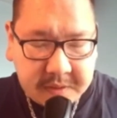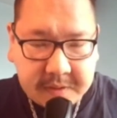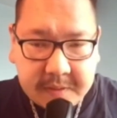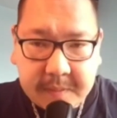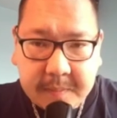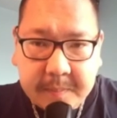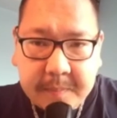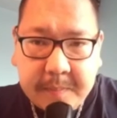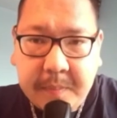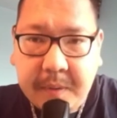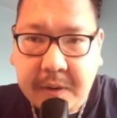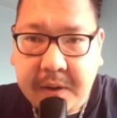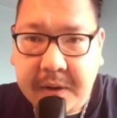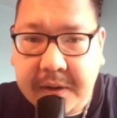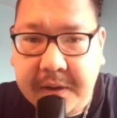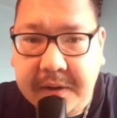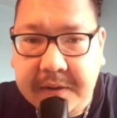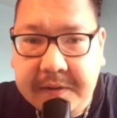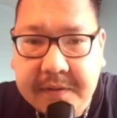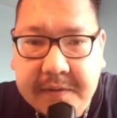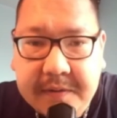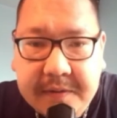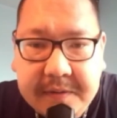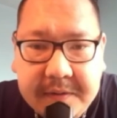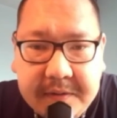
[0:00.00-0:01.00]

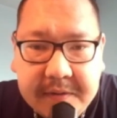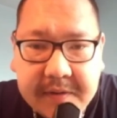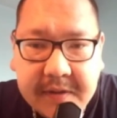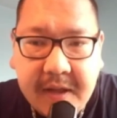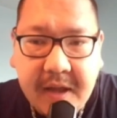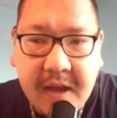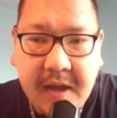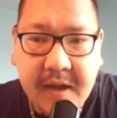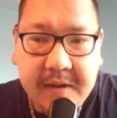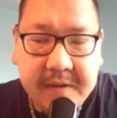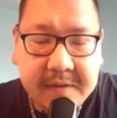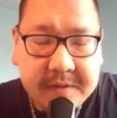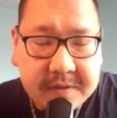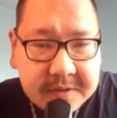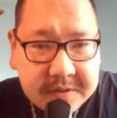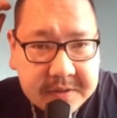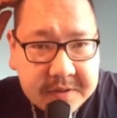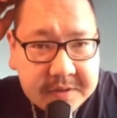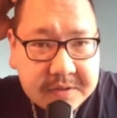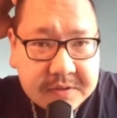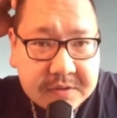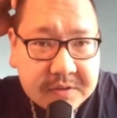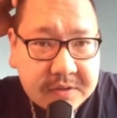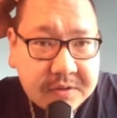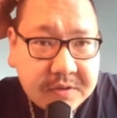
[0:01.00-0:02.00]
but yeah,
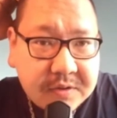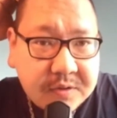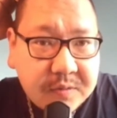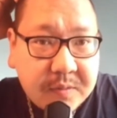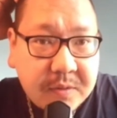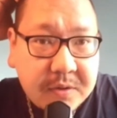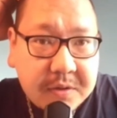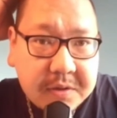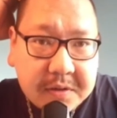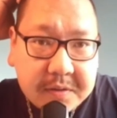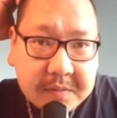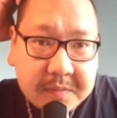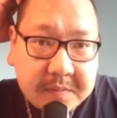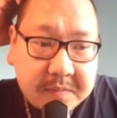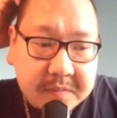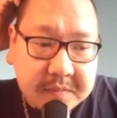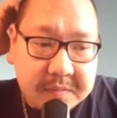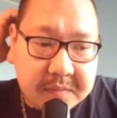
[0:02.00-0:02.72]
so I just want to